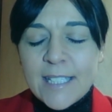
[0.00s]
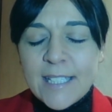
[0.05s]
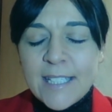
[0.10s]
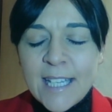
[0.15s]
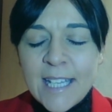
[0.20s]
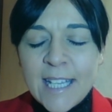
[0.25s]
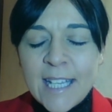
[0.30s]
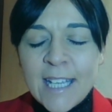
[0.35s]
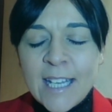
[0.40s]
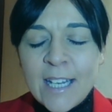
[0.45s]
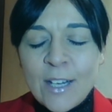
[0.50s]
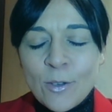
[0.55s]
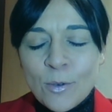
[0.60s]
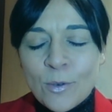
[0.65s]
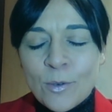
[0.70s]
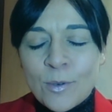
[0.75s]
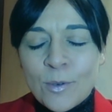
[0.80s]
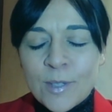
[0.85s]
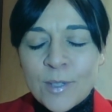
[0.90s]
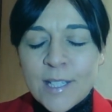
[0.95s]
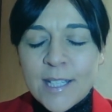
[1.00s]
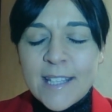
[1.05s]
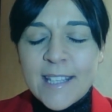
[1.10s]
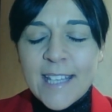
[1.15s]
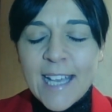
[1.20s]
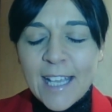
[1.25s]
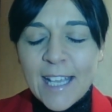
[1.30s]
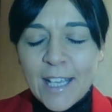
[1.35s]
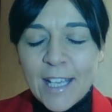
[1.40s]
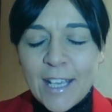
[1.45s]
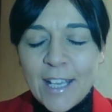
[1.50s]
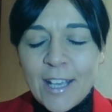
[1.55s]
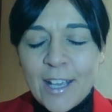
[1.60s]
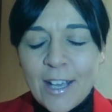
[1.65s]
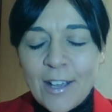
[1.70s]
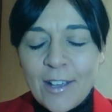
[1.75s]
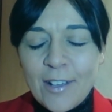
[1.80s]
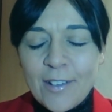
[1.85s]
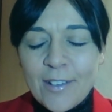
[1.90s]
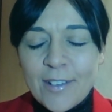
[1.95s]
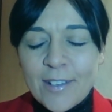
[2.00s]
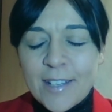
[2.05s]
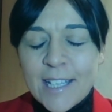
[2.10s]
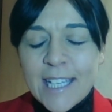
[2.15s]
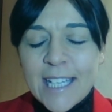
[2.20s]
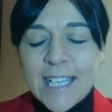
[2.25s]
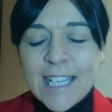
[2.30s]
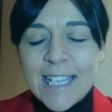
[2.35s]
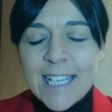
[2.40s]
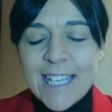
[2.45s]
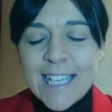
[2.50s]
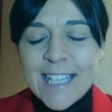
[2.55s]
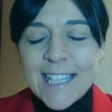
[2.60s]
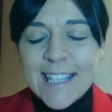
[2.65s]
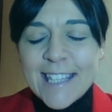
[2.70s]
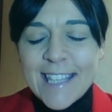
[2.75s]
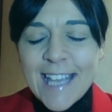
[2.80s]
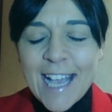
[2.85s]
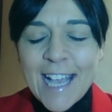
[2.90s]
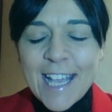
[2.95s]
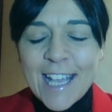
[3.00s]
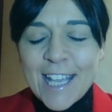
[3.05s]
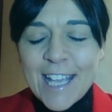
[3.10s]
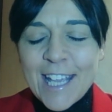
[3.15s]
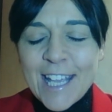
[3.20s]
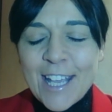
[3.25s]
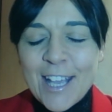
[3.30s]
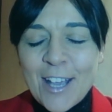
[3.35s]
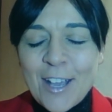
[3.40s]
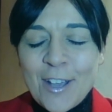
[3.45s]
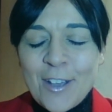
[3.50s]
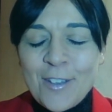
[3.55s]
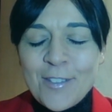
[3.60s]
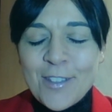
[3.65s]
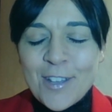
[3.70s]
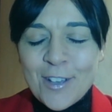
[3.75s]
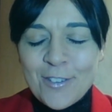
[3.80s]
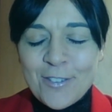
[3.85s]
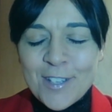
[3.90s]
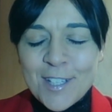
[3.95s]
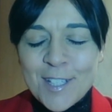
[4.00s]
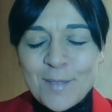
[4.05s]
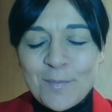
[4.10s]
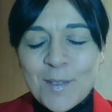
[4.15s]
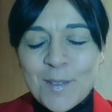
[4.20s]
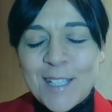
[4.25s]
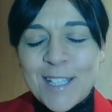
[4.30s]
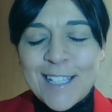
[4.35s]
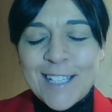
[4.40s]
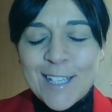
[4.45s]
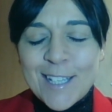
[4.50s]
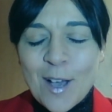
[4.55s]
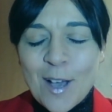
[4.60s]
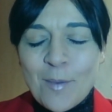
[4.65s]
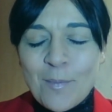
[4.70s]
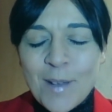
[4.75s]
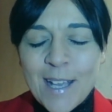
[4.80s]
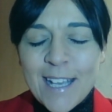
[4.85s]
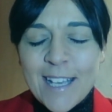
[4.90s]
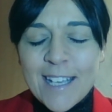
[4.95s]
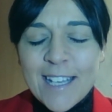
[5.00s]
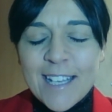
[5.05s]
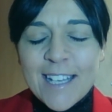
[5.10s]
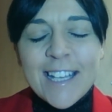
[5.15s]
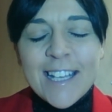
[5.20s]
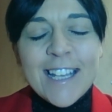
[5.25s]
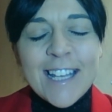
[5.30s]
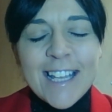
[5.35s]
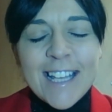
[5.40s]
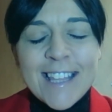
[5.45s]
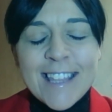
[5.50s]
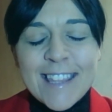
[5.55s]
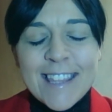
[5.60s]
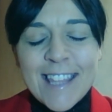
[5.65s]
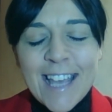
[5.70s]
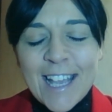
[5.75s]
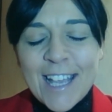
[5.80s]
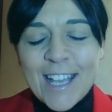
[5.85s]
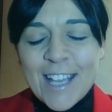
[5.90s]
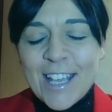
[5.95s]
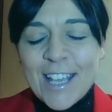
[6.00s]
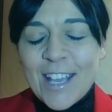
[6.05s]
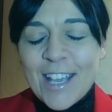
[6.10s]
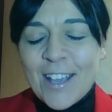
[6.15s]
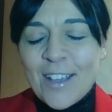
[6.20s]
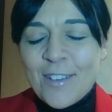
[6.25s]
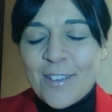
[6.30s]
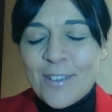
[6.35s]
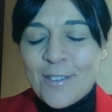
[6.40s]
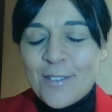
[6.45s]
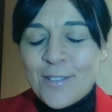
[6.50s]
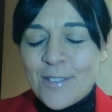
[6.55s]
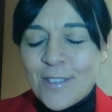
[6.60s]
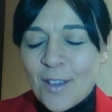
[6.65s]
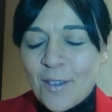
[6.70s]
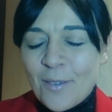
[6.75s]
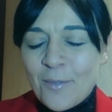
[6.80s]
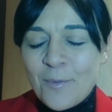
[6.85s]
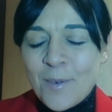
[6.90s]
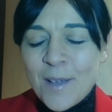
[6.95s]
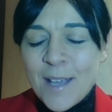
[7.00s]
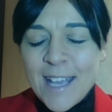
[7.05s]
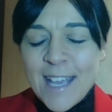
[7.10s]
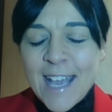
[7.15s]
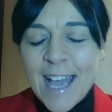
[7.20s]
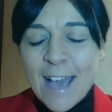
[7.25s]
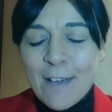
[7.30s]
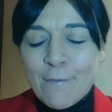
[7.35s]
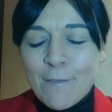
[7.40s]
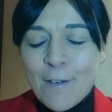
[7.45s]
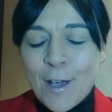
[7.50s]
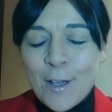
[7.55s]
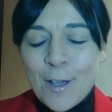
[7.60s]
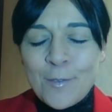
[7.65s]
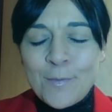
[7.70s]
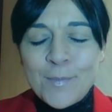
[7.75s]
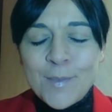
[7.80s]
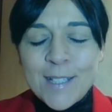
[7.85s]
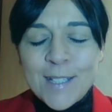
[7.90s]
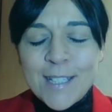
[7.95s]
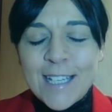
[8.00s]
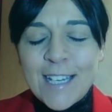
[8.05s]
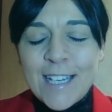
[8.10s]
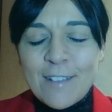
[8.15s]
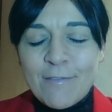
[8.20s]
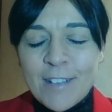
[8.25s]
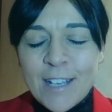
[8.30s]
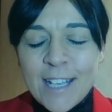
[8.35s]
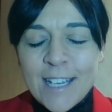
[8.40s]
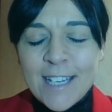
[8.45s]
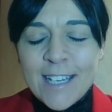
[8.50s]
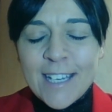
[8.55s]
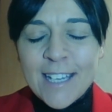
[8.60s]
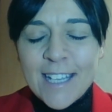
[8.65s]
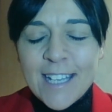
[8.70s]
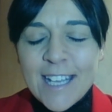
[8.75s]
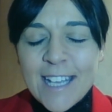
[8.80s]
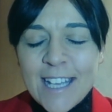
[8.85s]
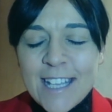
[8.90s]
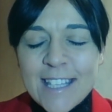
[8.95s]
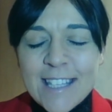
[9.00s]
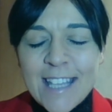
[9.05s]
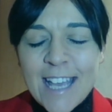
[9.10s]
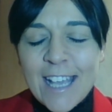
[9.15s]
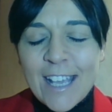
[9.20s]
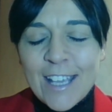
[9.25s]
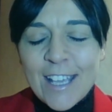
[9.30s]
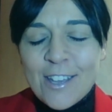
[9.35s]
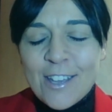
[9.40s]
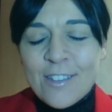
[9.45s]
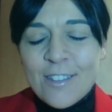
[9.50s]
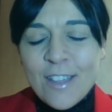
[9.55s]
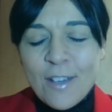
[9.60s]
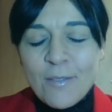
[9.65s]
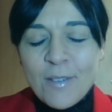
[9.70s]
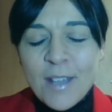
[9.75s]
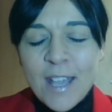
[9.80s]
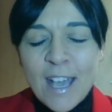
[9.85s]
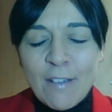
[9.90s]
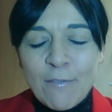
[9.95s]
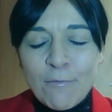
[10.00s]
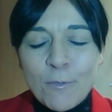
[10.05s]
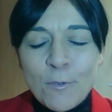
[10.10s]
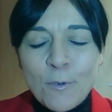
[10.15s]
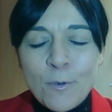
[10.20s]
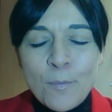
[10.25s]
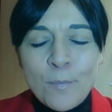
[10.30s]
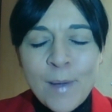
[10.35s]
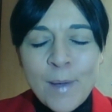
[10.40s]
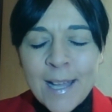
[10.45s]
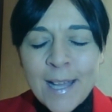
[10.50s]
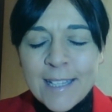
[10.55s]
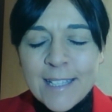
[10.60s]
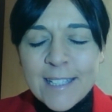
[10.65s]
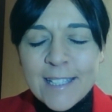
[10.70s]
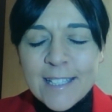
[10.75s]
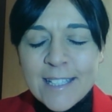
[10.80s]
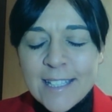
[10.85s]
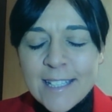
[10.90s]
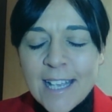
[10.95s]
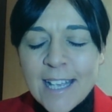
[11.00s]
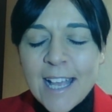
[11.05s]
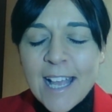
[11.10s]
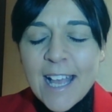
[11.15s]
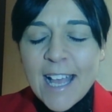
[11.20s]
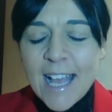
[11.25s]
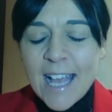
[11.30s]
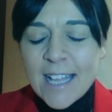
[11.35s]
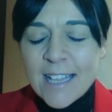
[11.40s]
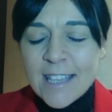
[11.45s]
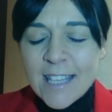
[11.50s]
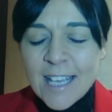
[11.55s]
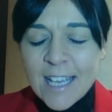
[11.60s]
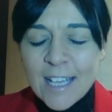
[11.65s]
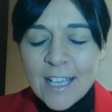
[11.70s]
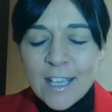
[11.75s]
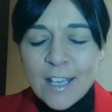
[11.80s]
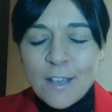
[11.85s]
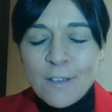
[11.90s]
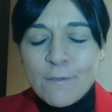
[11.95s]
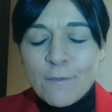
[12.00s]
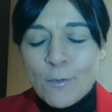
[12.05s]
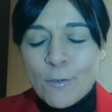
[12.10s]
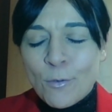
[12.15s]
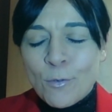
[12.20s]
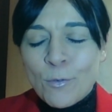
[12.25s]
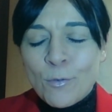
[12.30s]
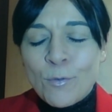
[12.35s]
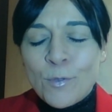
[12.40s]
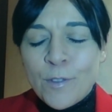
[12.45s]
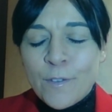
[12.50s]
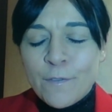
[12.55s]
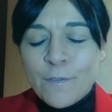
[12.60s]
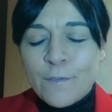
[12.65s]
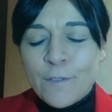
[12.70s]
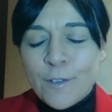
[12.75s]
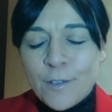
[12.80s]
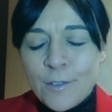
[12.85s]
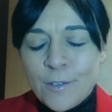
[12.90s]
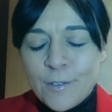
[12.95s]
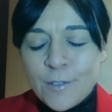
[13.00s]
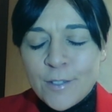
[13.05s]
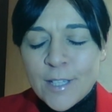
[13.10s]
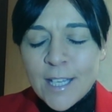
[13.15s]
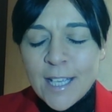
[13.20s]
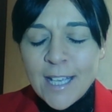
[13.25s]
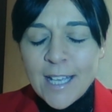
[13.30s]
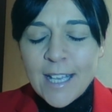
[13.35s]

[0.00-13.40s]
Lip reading: Dear Lord, thank you. Thank you that Christmas is coming. Thank you that we have homes to live in. Thank you that we have warm beds, and thank you for all the food